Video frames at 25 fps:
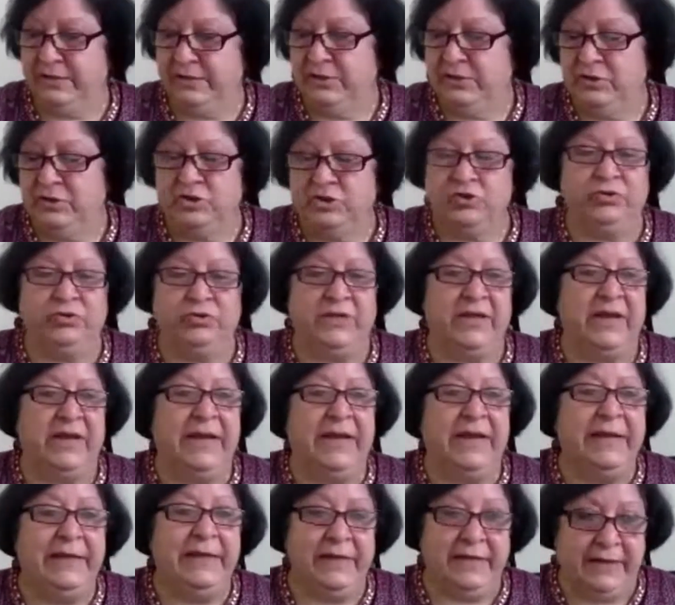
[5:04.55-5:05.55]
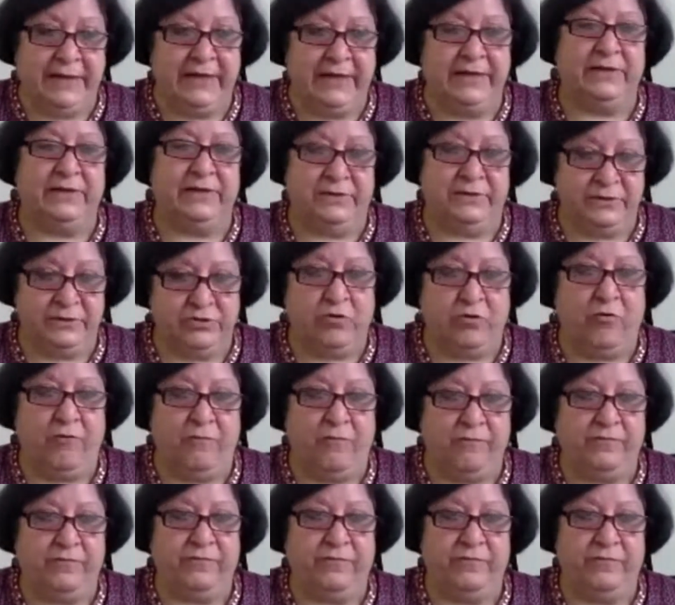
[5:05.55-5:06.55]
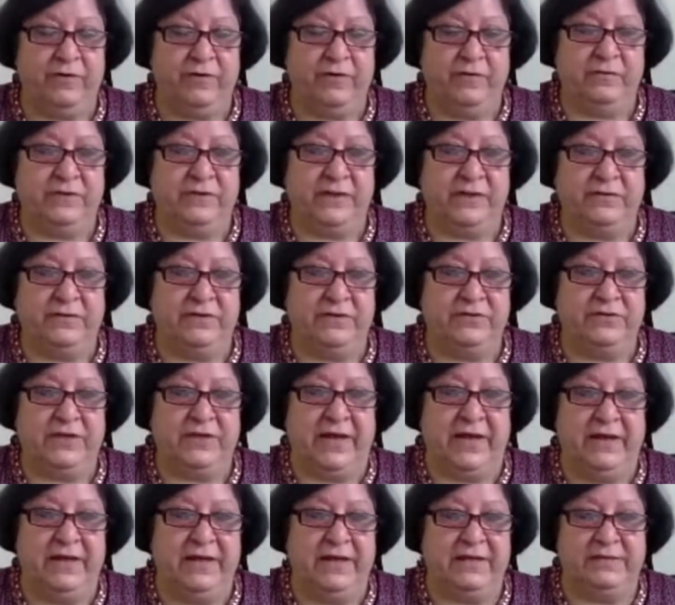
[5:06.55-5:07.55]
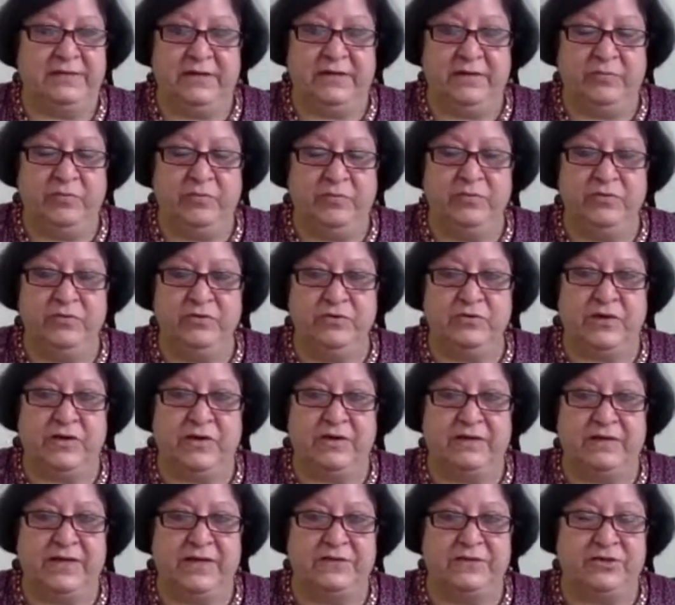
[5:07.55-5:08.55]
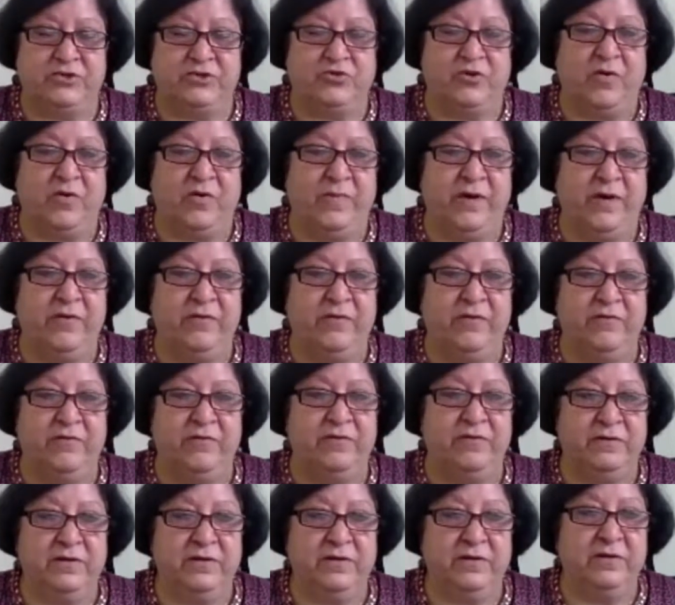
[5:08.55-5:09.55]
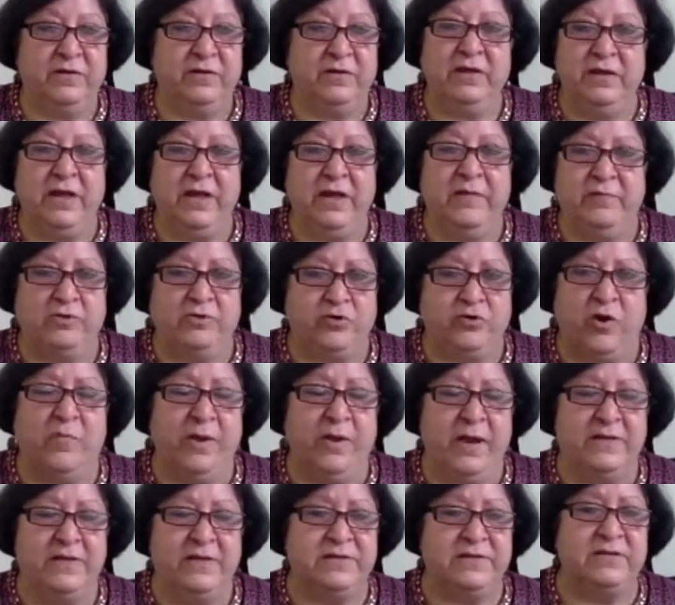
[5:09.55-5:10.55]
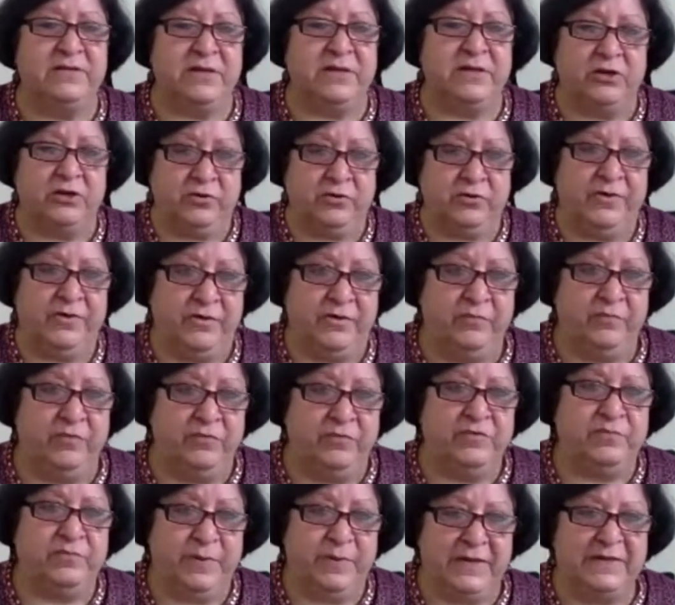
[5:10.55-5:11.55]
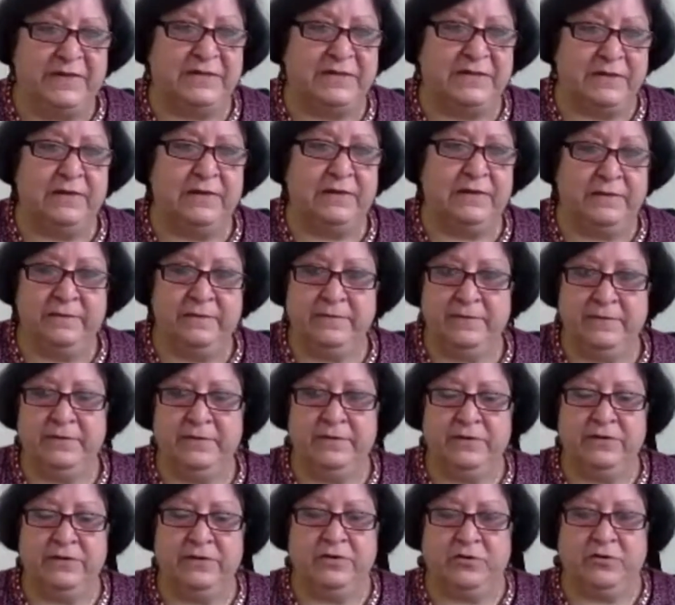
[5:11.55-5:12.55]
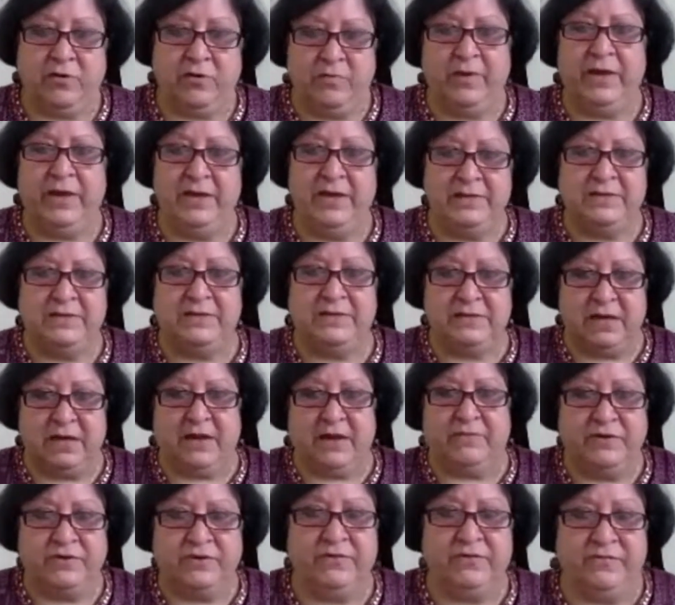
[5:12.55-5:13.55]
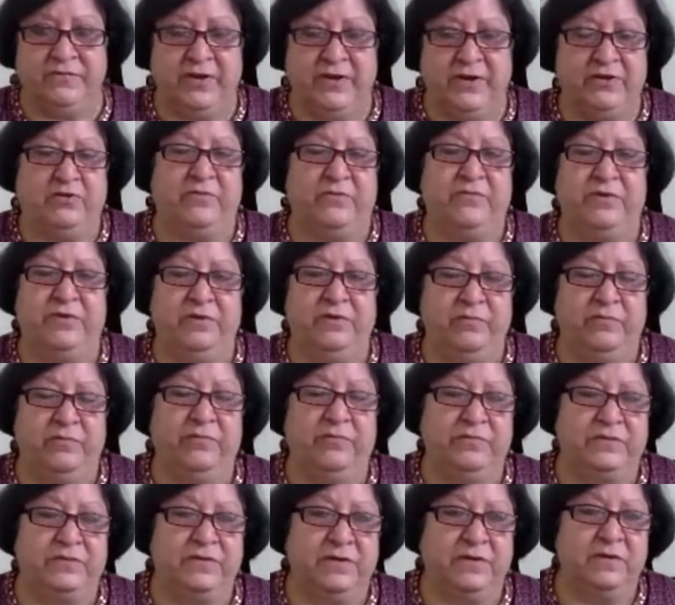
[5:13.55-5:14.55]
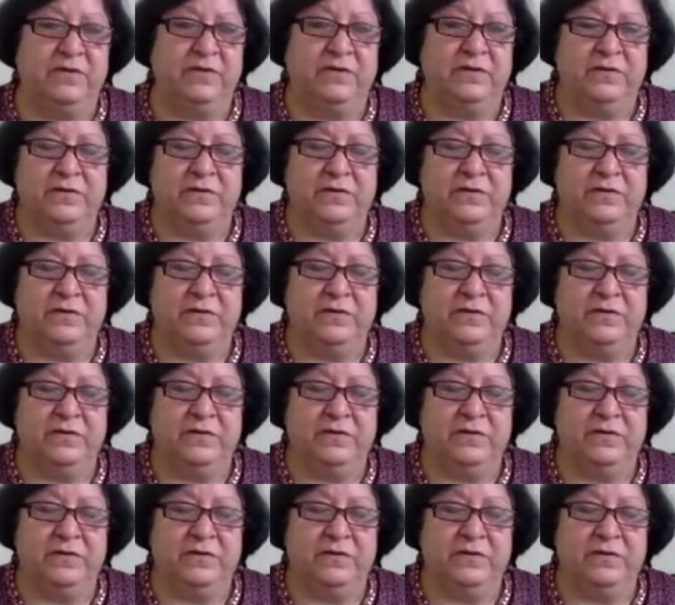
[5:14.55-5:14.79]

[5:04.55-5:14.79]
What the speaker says: So there are indicators of that the child has an abuse or it has a trauma, or trauma is a result of an abuse basically. Trauma is an after effect of an abuse.